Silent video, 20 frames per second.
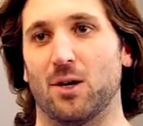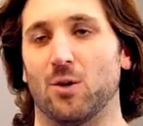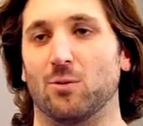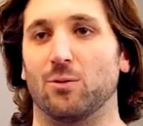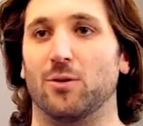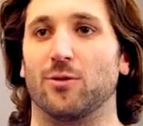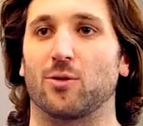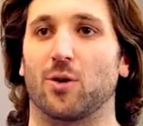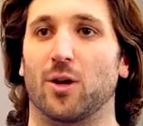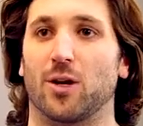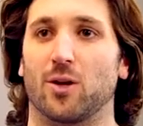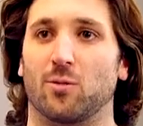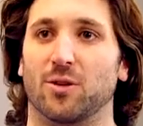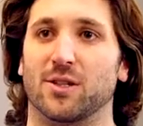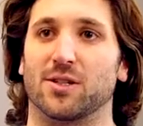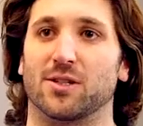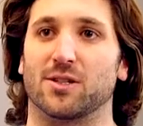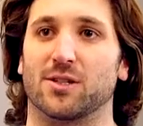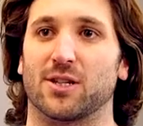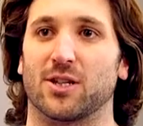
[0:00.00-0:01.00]
We've created what
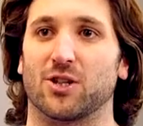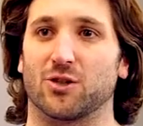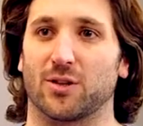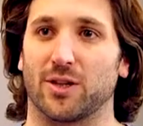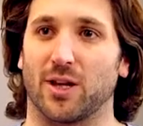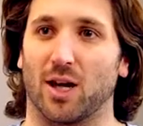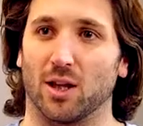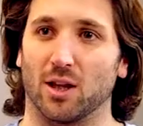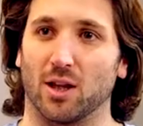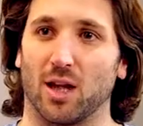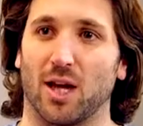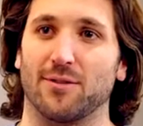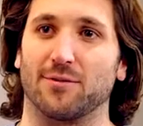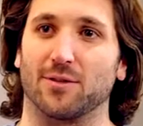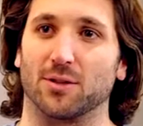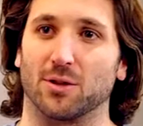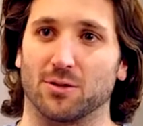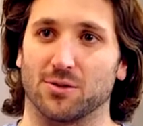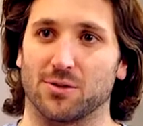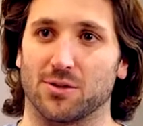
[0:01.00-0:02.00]
is essentially a life
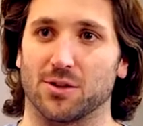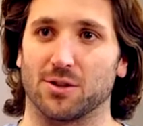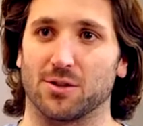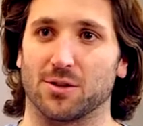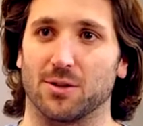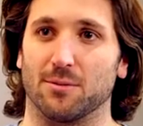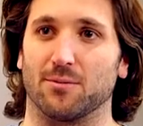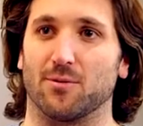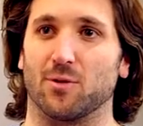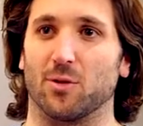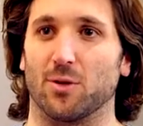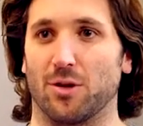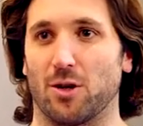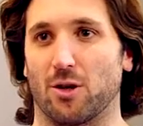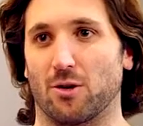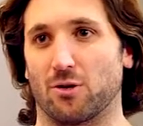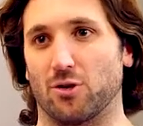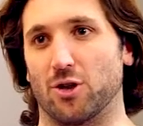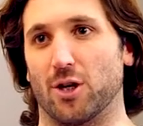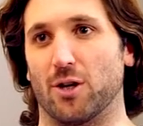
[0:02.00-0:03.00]
alert system for a
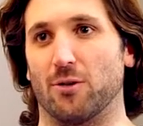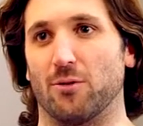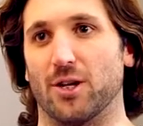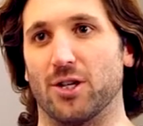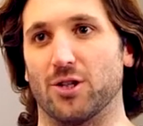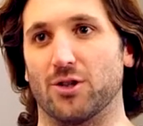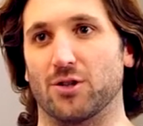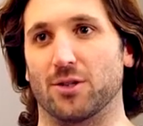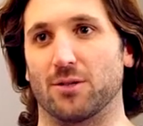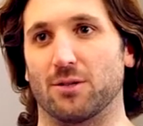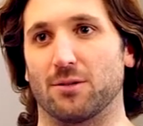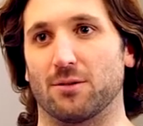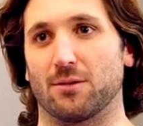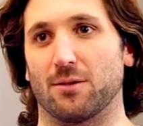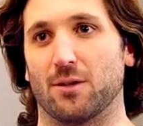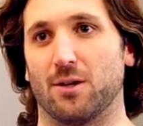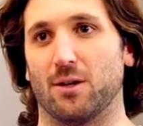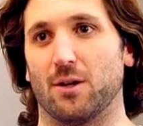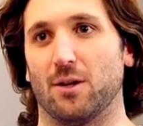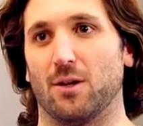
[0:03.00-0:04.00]
younger
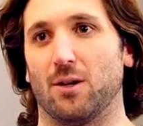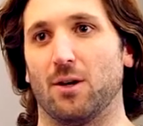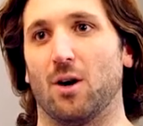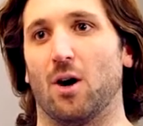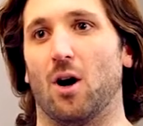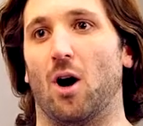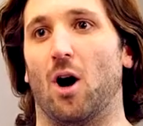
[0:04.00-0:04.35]
generation.